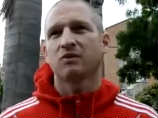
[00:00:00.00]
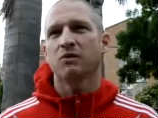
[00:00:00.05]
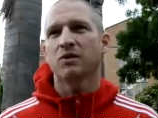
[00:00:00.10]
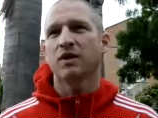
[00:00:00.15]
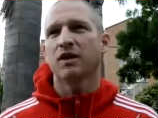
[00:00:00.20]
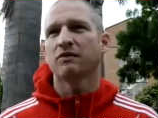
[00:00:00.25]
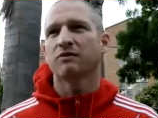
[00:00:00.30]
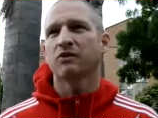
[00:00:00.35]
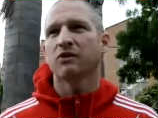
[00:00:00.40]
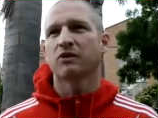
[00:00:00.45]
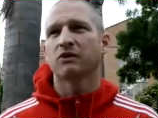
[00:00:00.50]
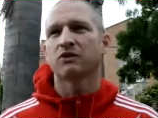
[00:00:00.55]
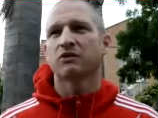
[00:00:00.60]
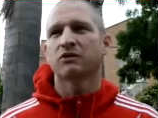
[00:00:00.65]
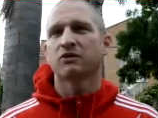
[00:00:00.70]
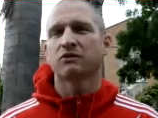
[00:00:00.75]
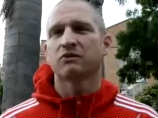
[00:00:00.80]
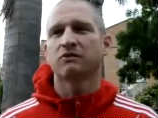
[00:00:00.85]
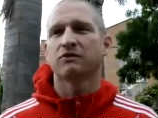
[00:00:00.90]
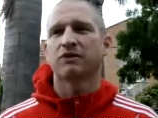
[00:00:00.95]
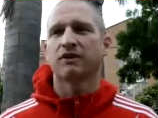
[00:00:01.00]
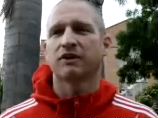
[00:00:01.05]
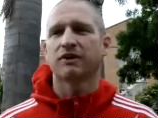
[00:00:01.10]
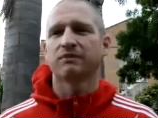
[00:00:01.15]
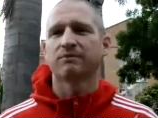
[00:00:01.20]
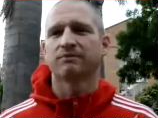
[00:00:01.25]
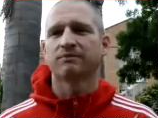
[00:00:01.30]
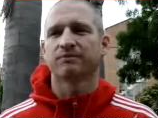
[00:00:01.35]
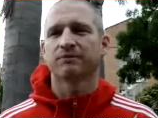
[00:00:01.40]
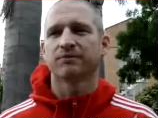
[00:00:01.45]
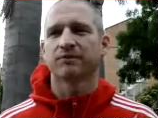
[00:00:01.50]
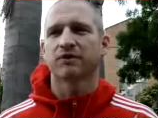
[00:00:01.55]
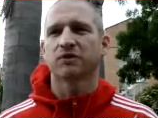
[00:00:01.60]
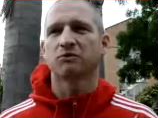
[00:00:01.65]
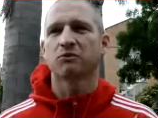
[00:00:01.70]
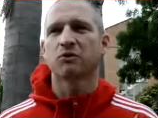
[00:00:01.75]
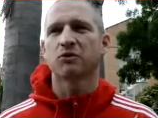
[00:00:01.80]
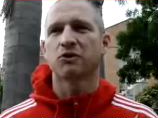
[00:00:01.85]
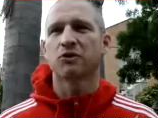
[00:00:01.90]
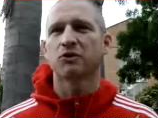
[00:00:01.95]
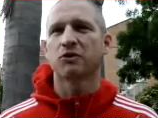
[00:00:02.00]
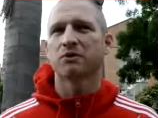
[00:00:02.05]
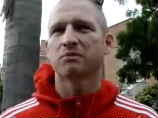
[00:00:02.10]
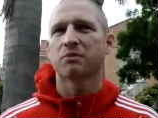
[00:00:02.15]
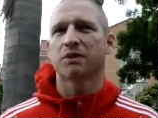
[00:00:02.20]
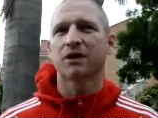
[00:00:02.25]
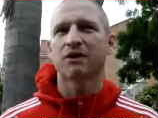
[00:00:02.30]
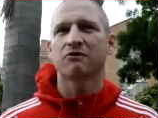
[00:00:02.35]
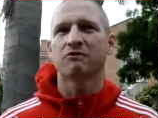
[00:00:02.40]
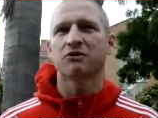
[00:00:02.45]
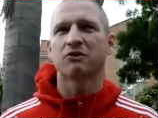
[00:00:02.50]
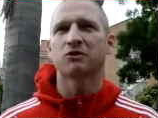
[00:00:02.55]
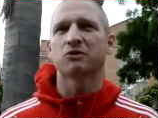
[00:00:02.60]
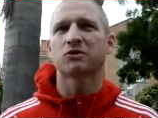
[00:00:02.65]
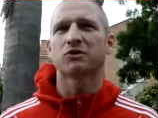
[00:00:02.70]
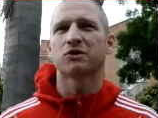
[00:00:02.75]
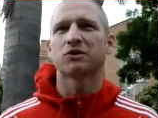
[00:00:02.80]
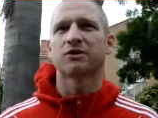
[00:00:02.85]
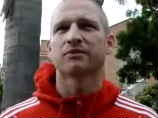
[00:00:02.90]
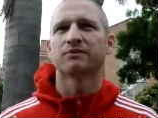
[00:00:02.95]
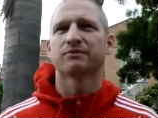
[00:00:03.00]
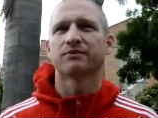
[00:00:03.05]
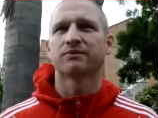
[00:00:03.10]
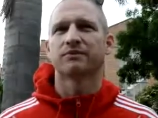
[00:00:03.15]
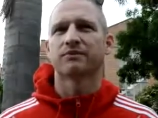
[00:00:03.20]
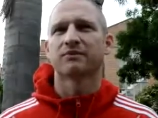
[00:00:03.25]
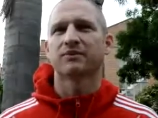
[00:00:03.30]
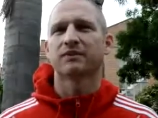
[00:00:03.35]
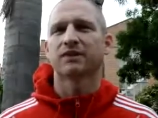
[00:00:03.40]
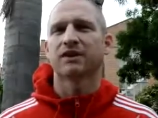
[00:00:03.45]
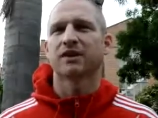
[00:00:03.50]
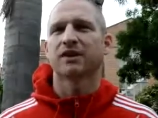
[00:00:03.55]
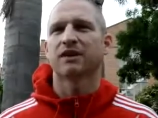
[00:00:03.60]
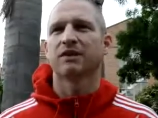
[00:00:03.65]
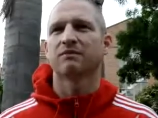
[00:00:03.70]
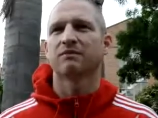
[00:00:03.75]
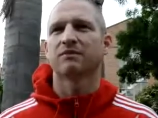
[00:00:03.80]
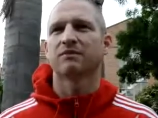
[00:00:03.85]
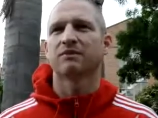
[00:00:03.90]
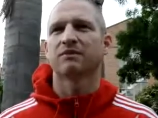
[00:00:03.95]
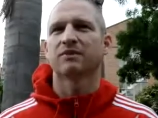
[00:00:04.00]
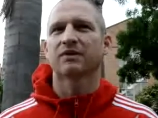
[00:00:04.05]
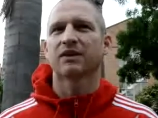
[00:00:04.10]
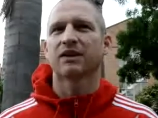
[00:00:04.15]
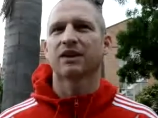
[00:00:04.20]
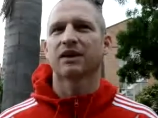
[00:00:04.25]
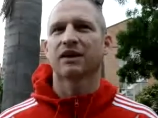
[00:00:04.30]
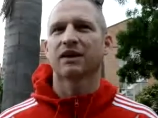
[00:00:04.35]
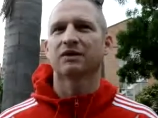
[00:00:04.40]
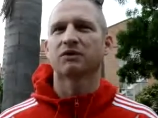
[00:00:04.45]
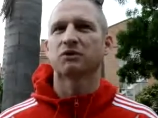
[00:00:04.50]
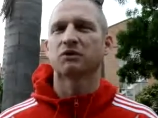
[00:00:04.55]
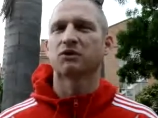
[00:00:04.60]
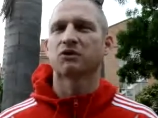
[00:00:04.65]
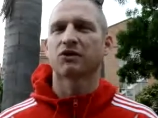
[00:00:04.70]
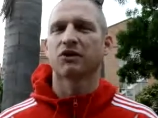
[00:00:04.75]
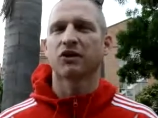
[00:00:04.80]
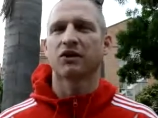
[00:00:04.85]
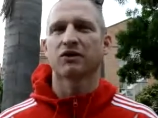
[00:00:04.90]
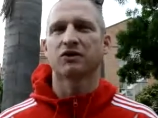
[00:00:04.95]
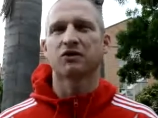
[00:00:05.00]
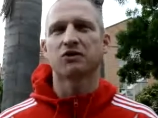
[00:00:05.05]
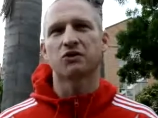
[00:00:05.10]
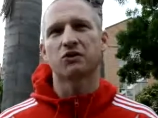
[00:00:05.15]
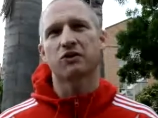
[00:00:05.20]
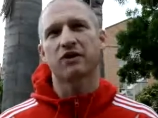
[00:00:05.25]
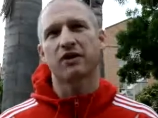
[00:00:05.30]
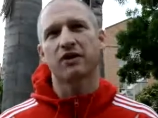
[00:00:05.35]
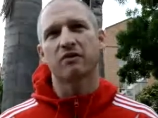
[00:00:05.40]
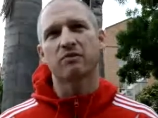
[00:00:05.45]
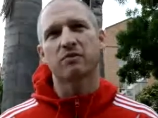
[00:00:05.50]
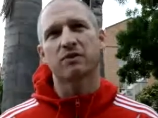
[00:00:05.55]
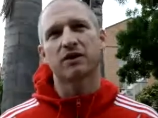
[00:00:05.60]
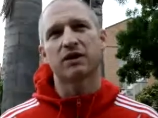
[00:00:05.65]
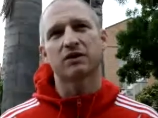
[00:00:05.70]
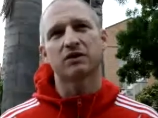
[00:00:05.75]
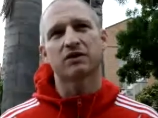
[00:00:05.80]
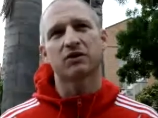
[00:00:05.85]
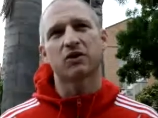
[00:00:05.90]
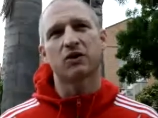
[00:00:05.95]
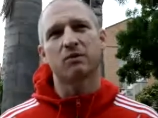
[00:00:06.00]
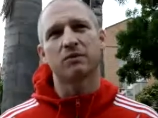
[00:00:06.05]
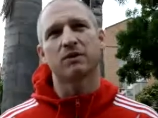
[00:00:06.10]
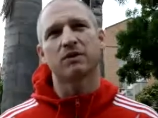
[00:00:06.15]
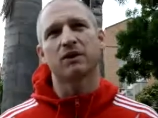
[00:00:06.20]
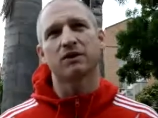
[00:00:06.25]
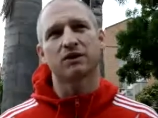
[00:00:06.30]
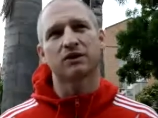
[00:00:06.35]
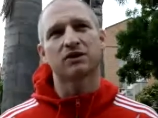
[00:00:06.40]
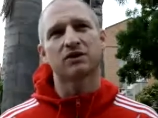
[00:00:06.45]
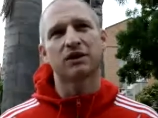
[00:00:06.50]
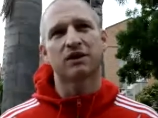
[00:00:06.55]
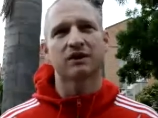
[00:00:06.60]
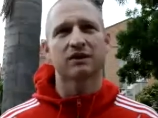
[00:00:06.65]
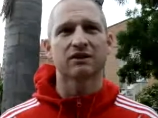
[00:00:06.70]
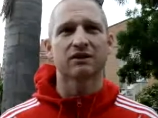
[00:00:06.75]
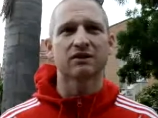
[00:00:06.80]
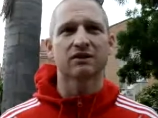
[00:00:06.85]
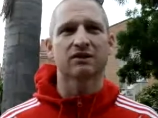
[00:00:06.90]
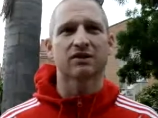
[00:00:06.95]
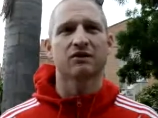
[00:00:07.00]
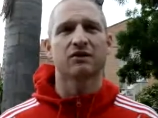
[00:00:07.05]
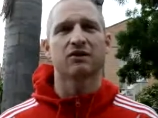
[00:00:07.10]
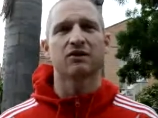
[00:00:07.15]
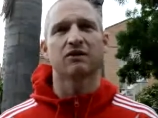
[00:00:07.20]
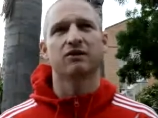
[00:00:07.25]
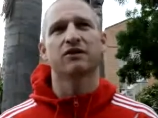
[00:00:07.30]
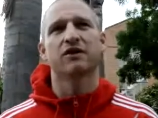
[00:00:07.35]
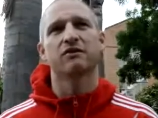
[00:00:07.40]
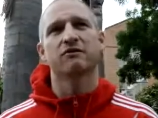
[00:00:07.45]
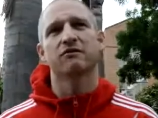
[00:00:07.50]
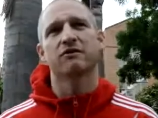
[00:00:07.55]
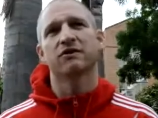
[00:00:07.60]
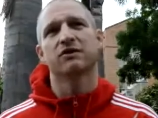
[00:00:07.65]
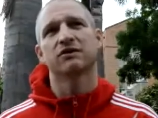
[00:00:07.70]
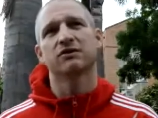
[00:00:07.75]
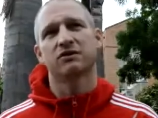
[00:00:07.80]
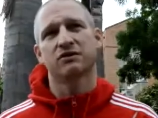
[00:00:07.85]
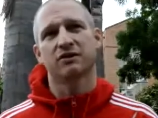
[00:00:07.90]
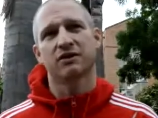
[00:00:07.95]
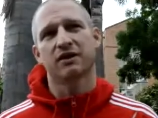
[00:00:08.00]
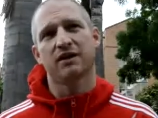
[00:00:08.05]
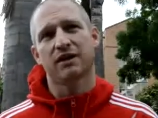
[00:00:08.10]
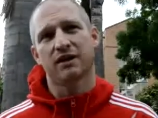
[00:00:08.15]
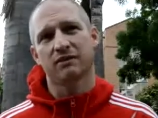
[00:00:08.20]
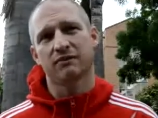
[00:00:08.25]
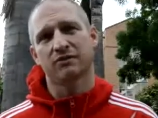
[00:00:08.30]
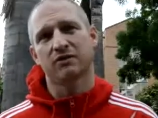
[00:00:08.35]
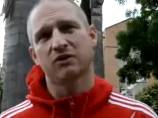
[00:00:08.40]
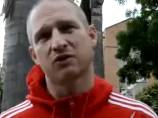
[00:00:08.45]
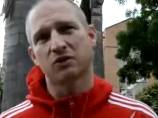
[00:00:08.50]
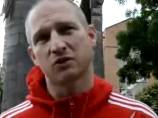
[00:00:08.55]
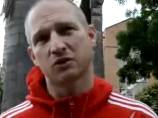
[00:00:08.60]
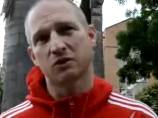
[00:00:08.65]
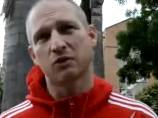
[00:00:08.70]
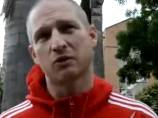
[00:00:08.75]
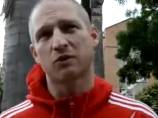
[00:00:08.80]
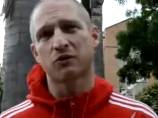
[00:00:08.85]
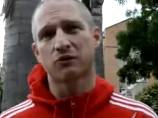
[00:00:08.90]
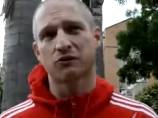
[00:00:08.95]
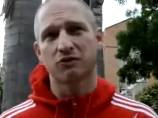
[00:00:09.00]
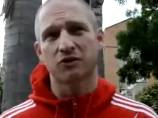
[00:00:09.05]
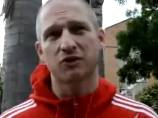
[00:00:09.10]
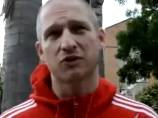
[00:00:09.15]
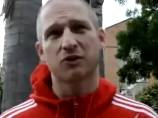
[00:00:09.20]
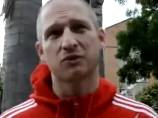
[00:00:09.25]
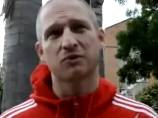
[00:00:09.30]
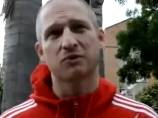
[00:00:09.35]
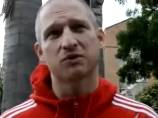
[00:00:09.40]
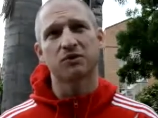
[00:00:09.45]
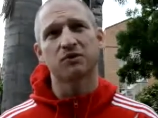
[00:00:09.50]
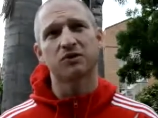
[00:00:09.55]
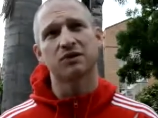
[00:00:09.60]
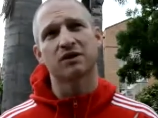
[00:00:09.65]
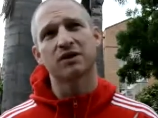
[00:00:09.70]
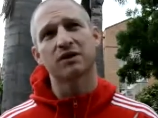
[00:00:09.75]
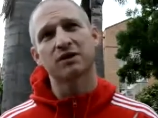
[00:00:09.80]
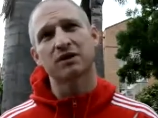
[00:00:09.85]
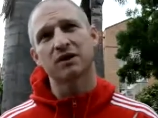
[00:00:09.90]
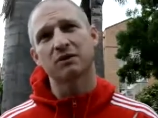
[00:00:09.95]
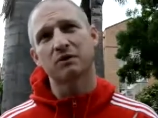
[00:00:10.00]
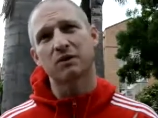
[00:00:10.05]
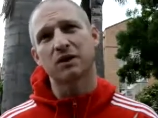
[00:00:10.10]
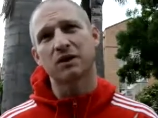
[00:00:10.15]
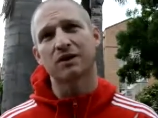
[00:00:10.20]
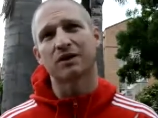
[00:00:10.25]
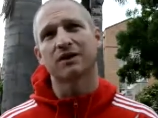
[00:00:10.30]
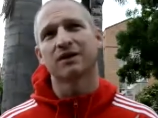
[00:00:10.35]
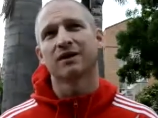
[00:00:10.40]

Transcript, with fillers: We have lots of um, small unit play rules. Um, yeah. And we try and ensure that everybody has a common understanding so that on every instant they have two or three options. They know where